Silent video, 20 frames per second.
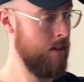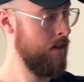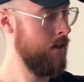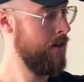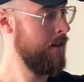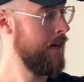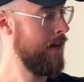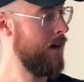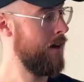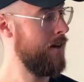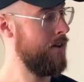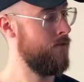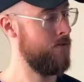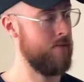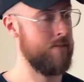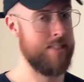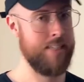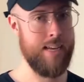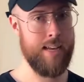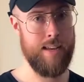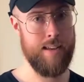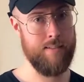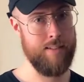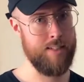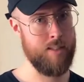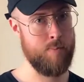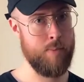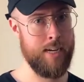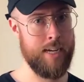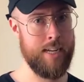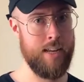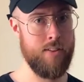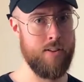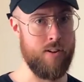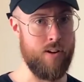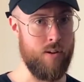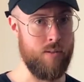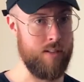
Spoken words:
Now if, say, let's pick another note.